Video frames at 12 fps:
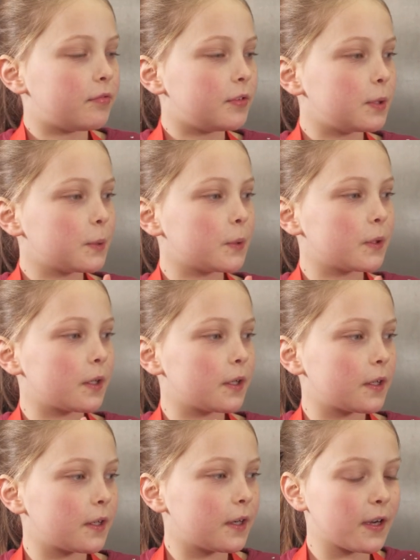
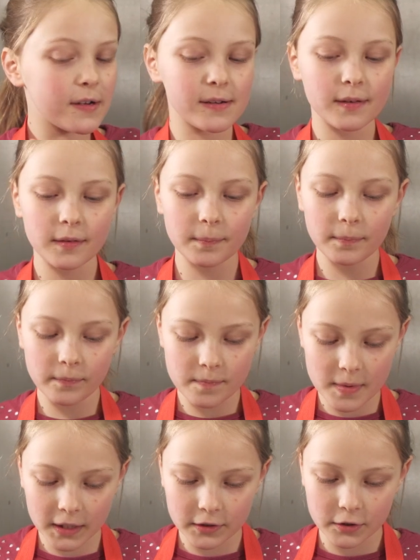your
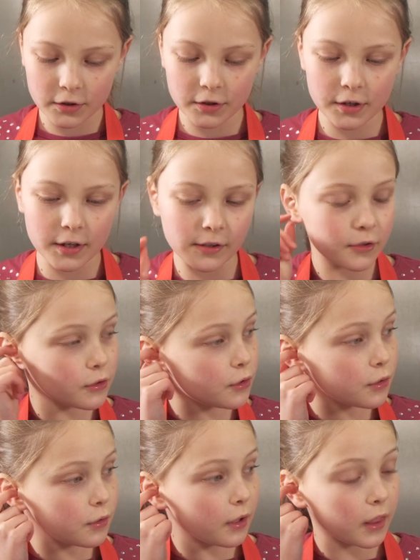mixture is
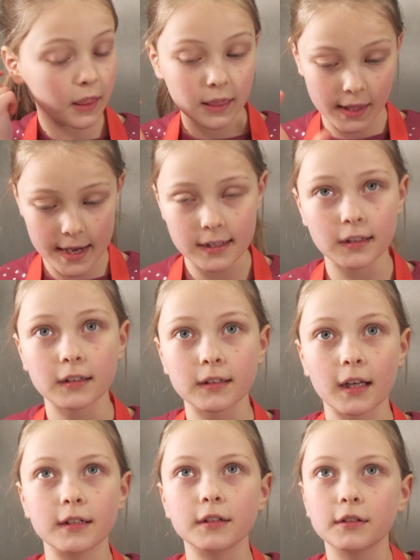too thick,
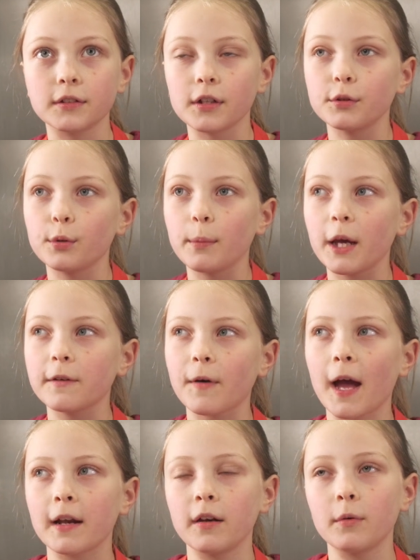like you may have
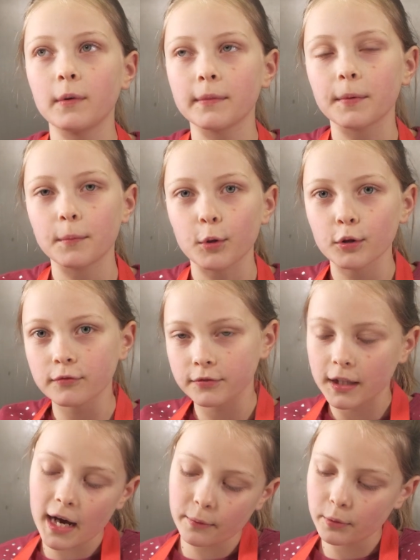added a wee bit more
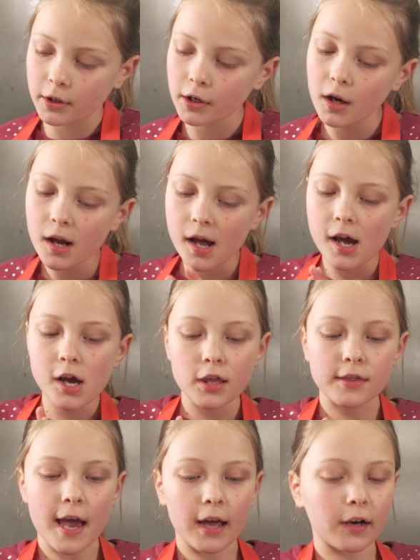flour,
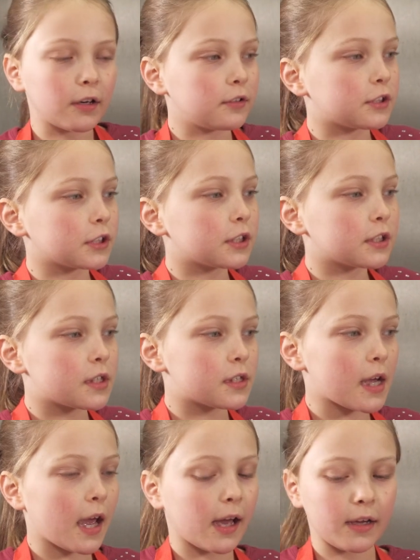then
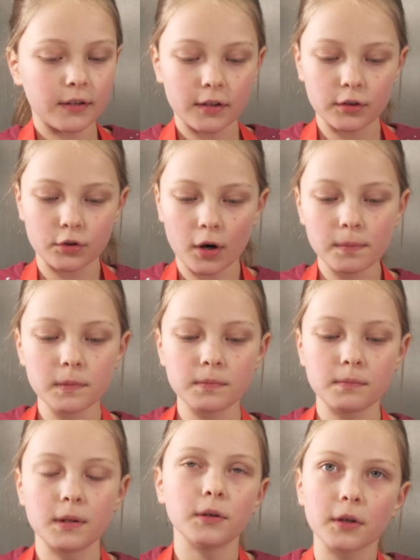just add a drop of
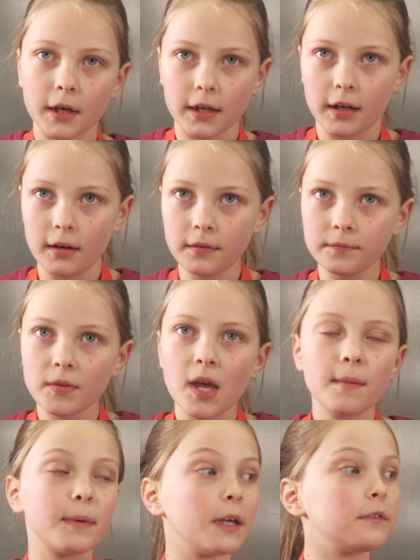milk in.
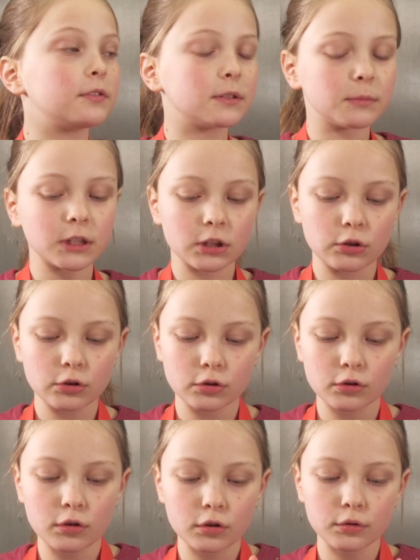But if your mixture
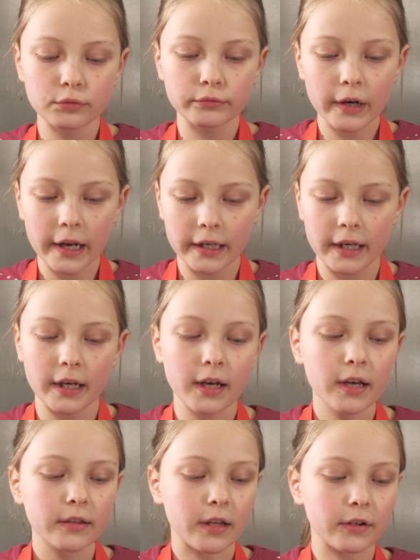is too runny,
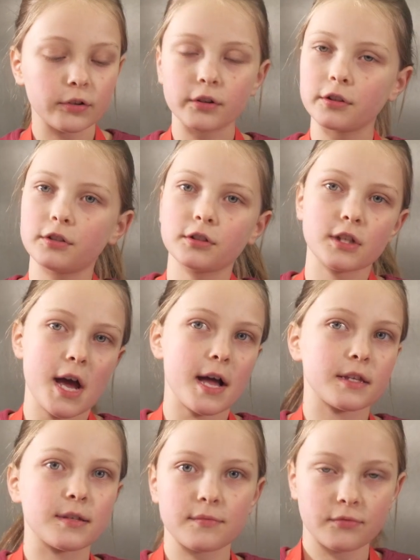then you can just
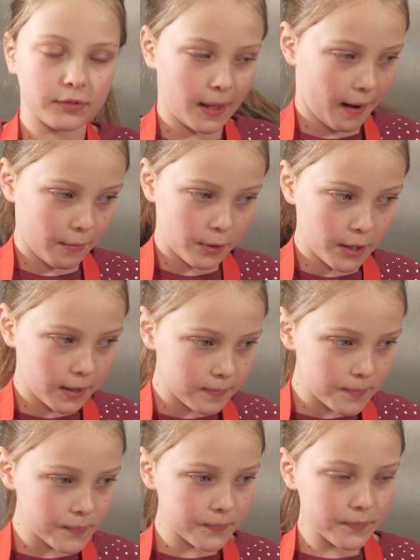add some flour in.
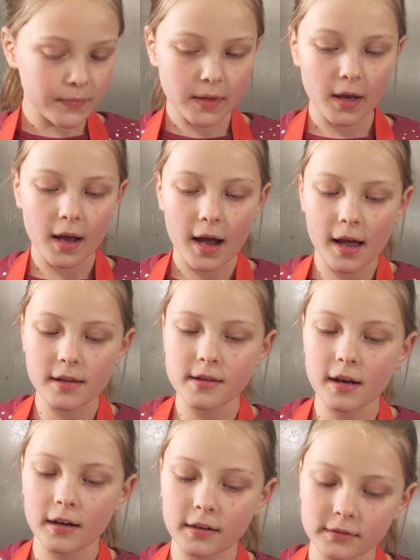And
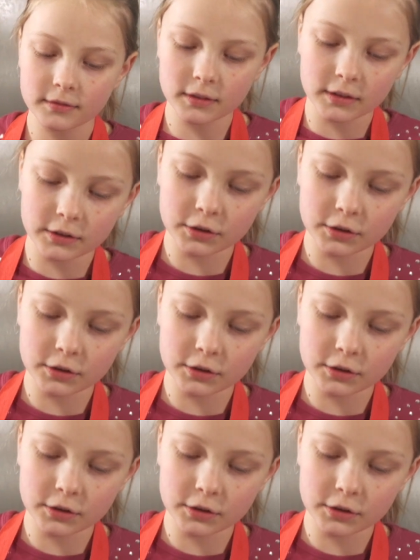then it